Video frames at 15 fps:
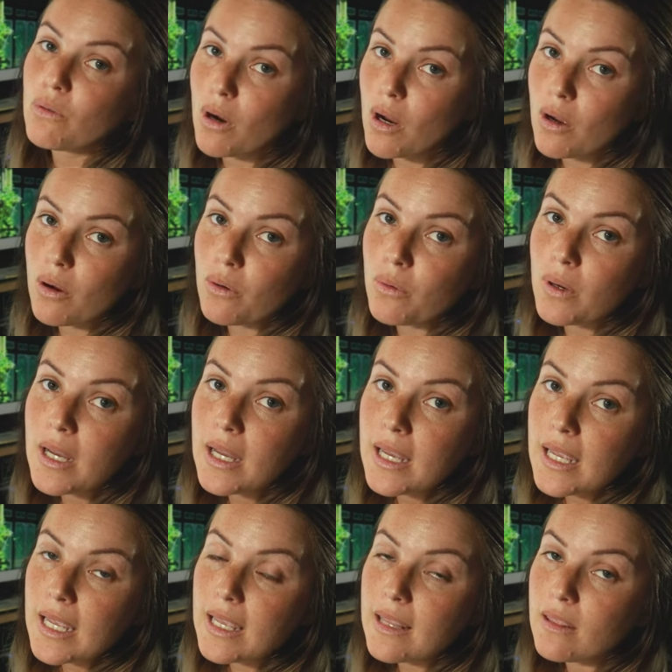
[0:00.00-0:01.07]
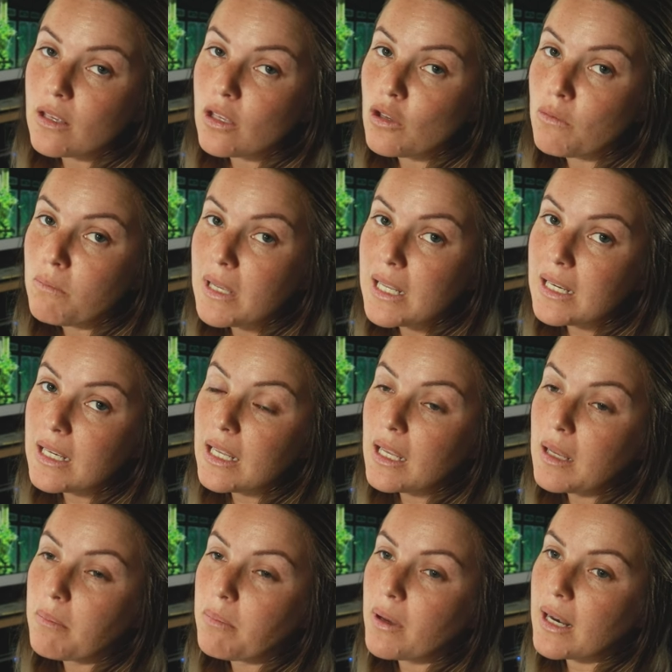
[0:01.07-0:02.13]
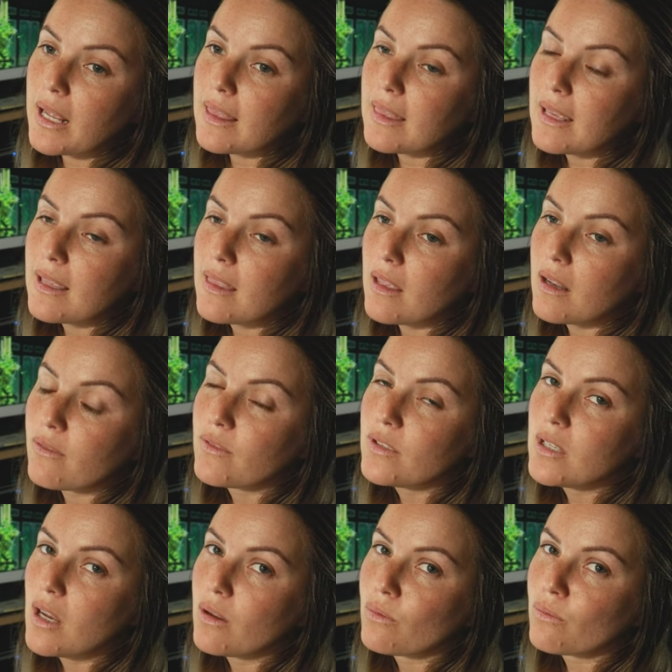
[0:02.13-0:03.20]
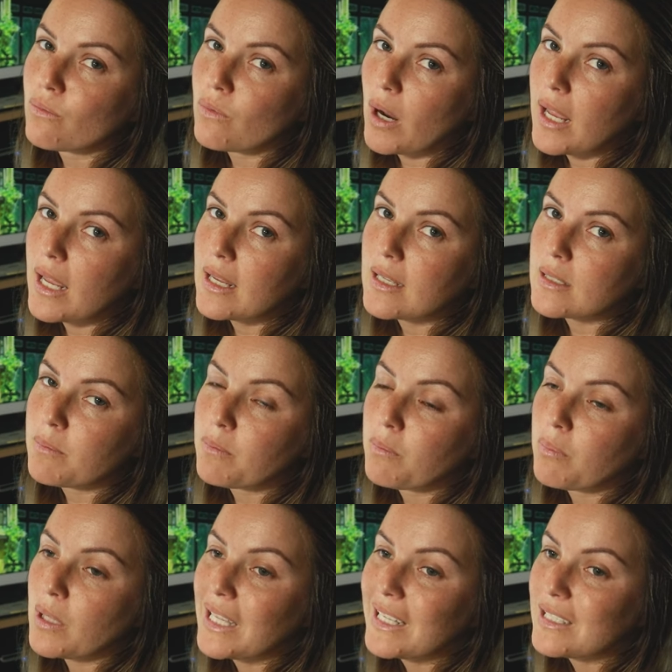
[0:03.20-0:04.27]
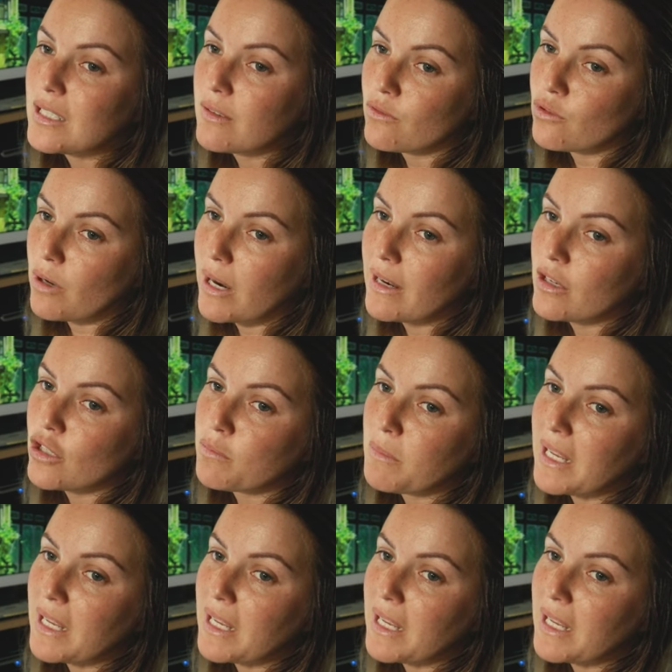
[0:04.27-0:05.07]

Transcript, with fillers: grow in the humidity, but I think that if done right, plenty of drainage,